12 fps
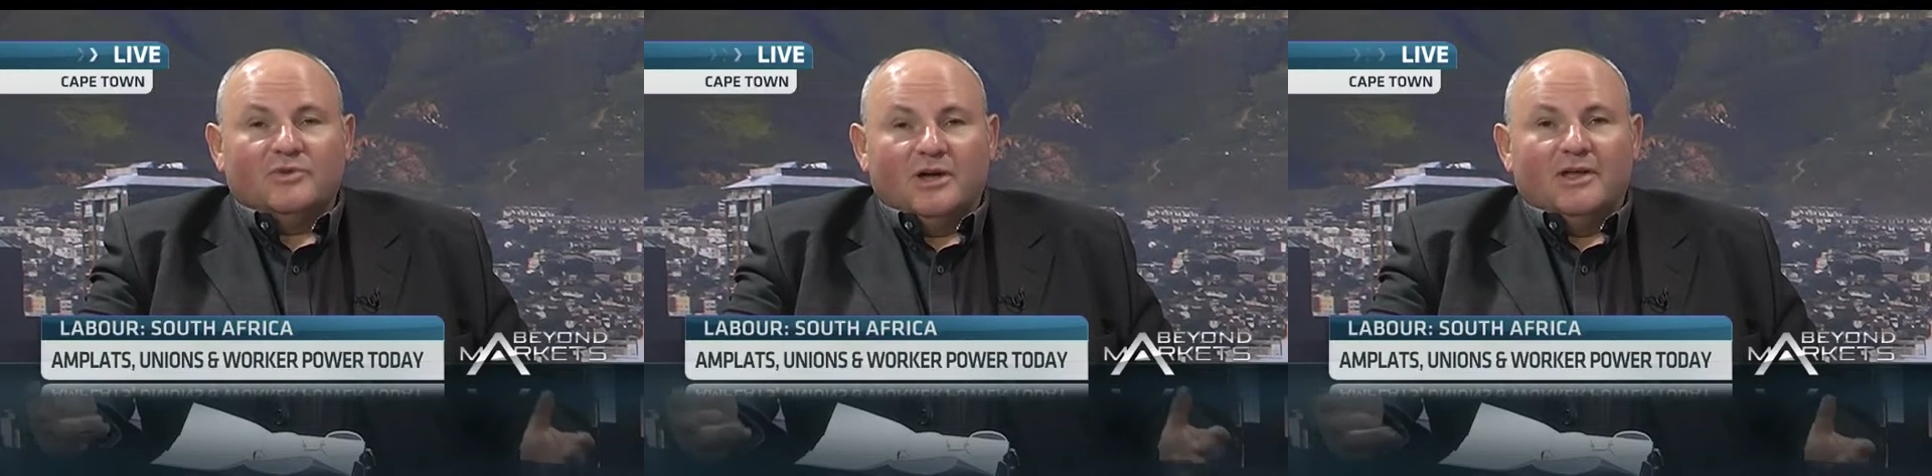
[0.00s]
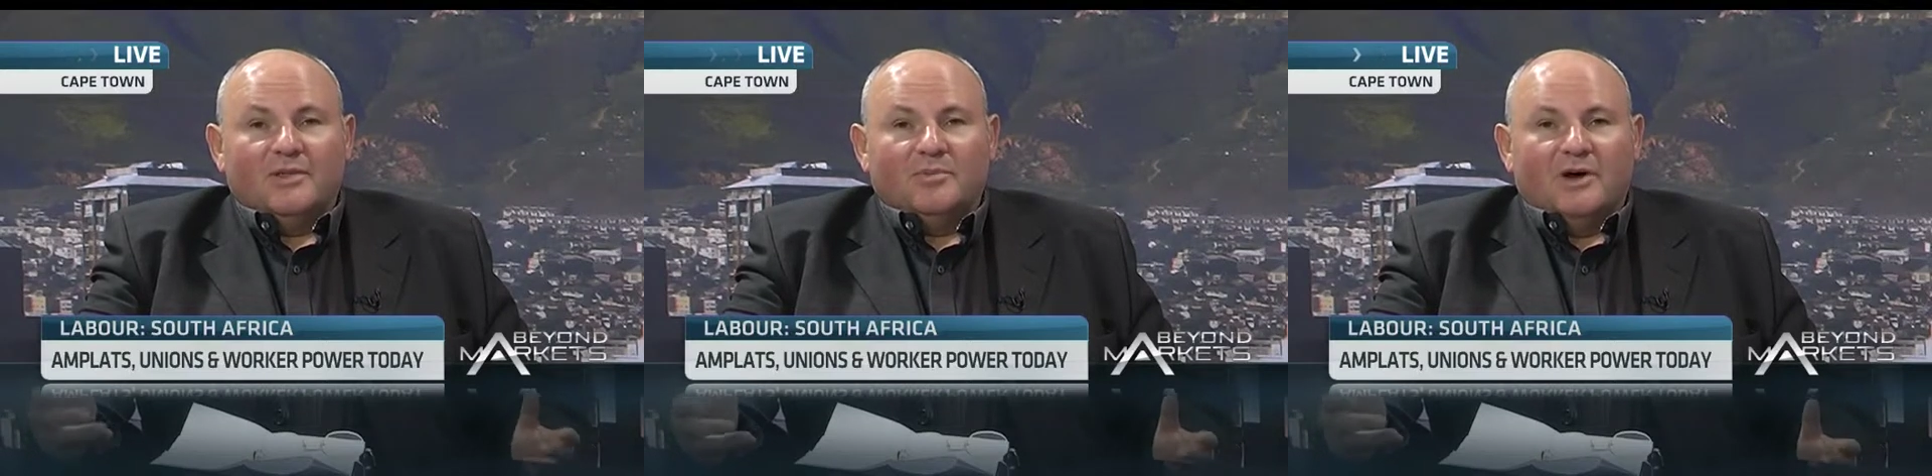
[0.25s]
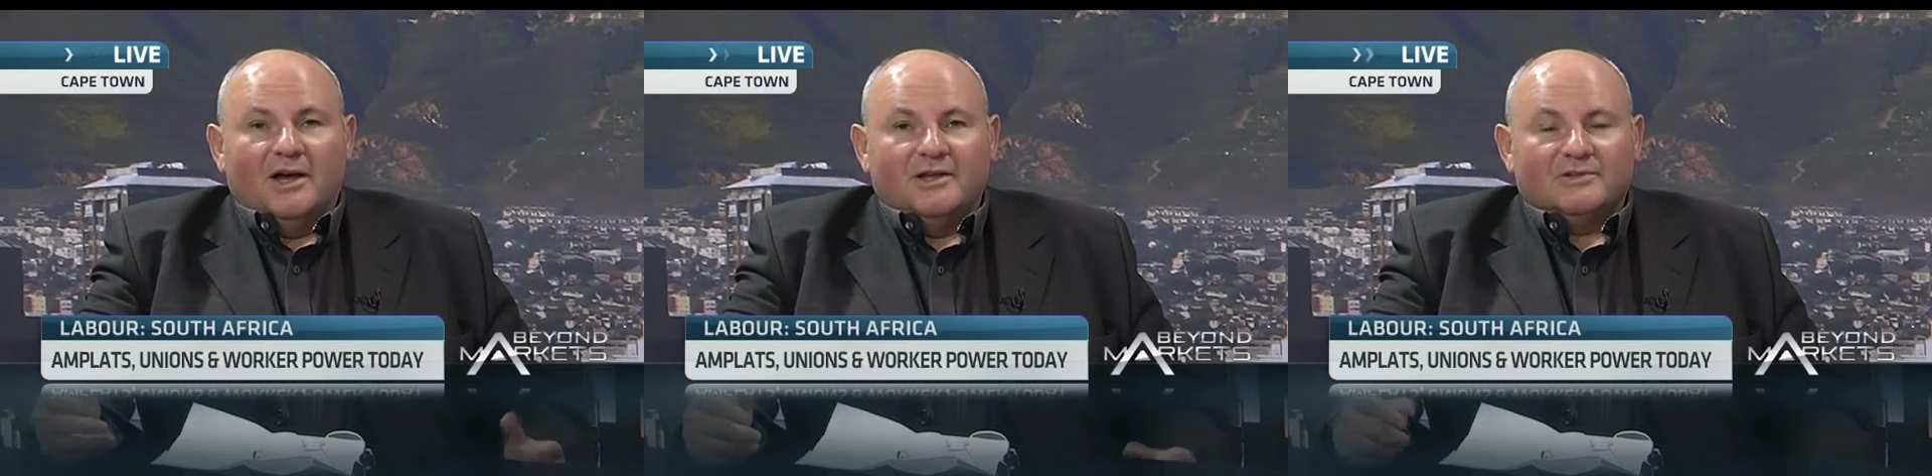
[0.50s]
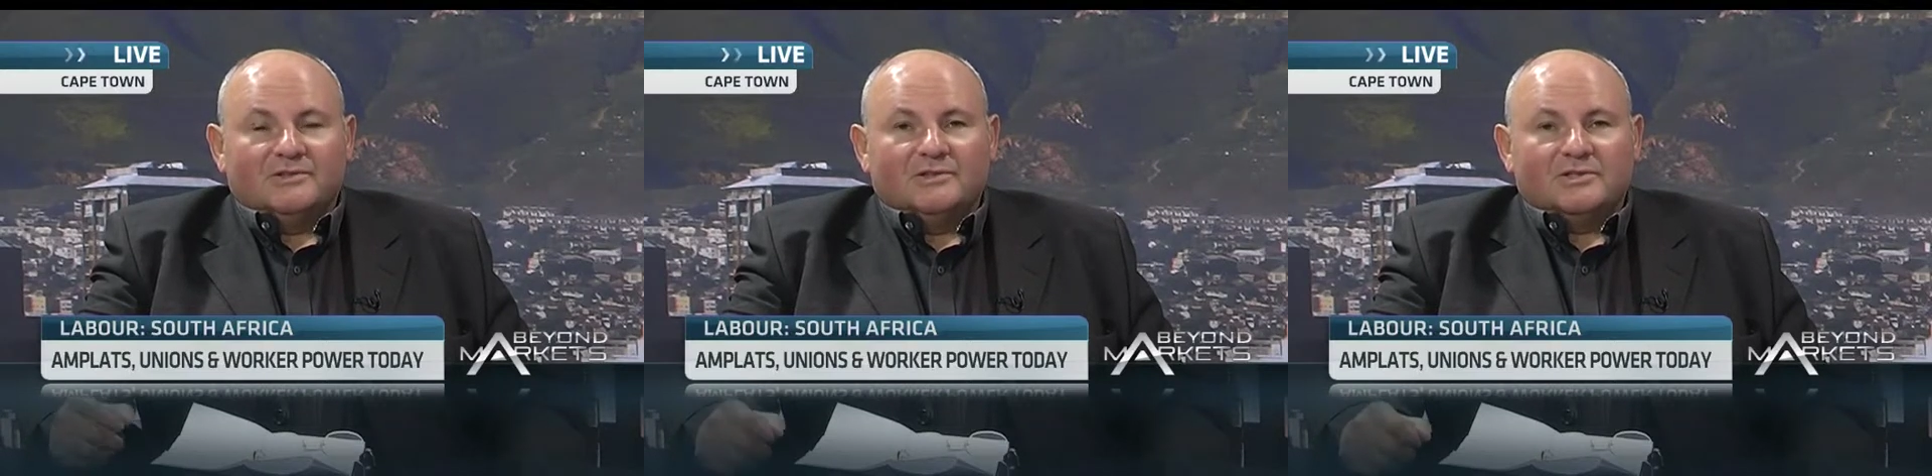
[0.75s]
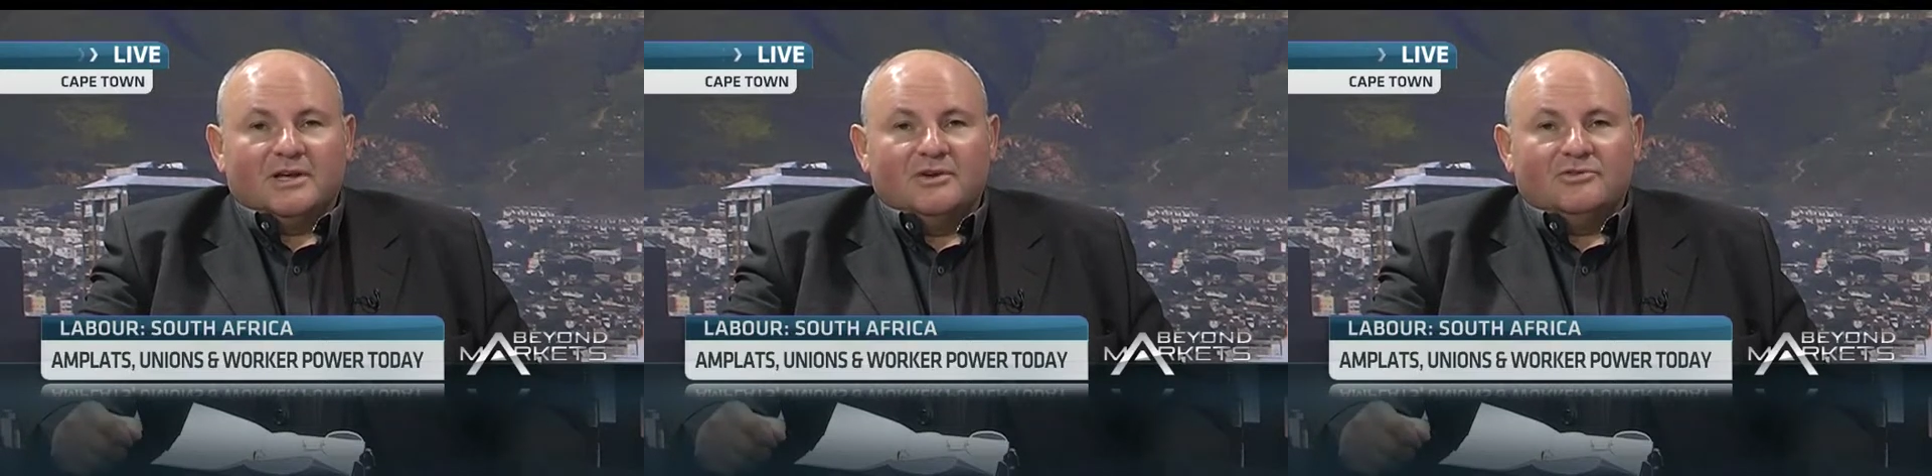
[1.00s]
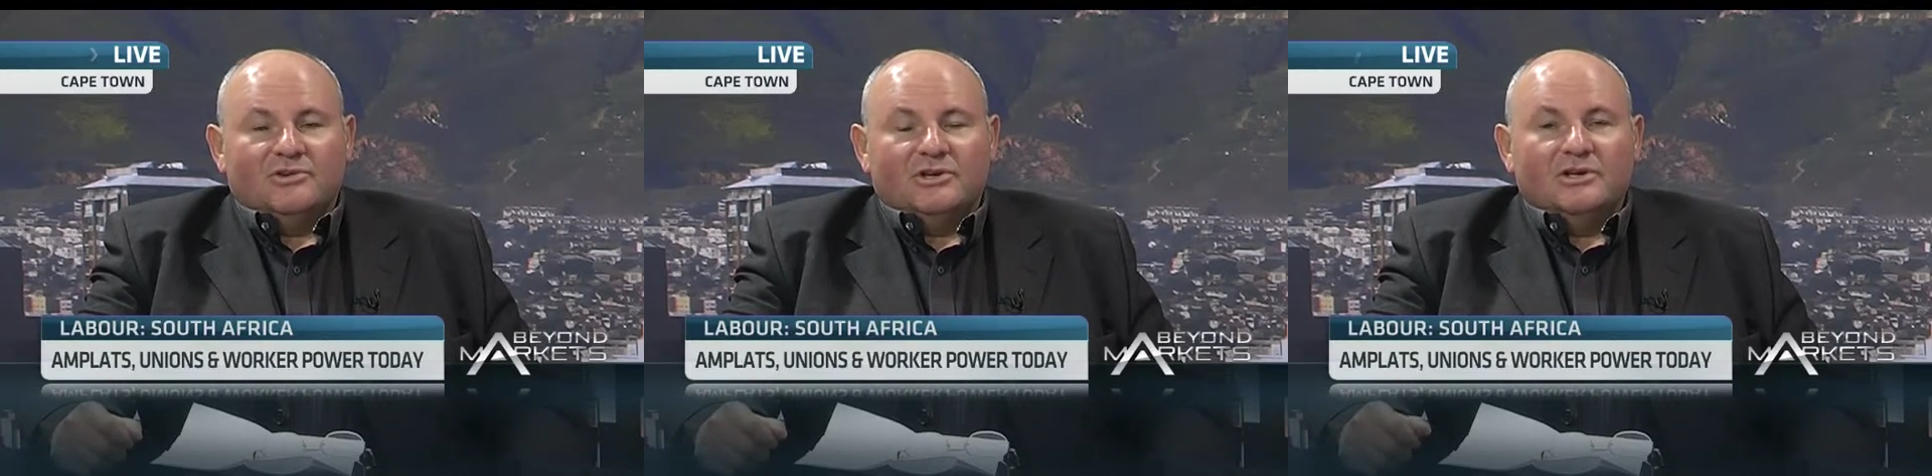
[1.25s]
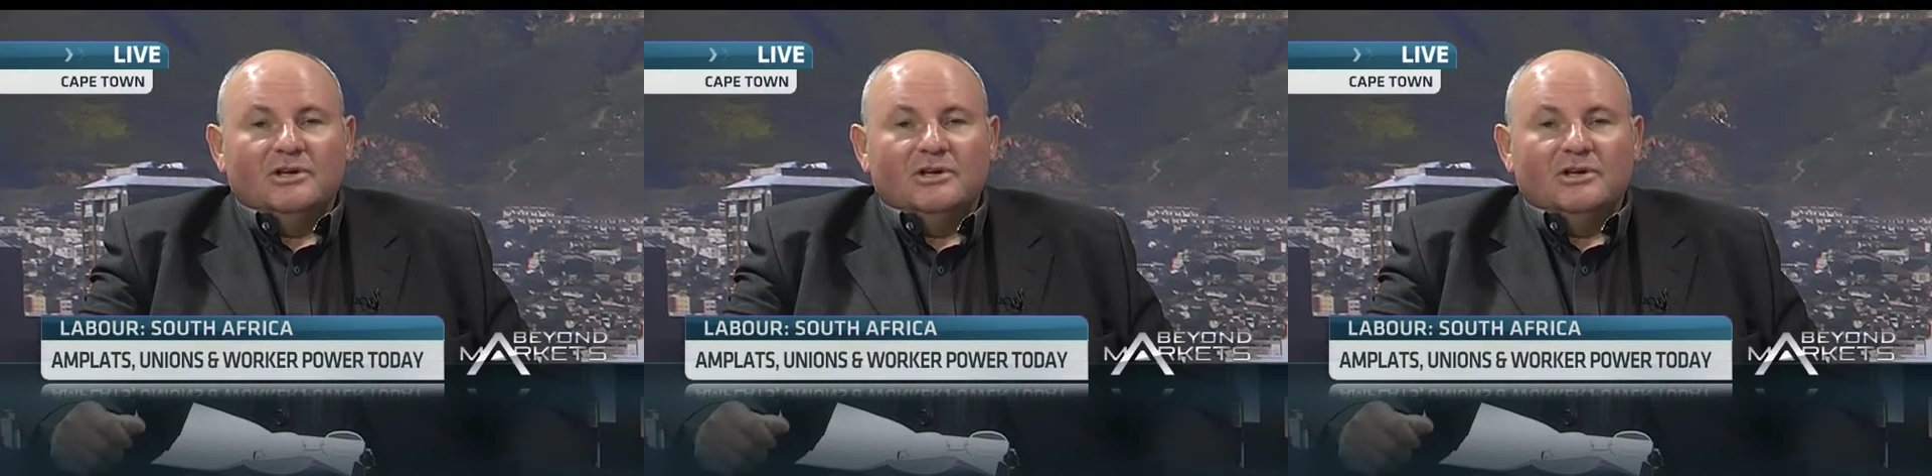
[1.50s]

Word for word: via the mines in this country.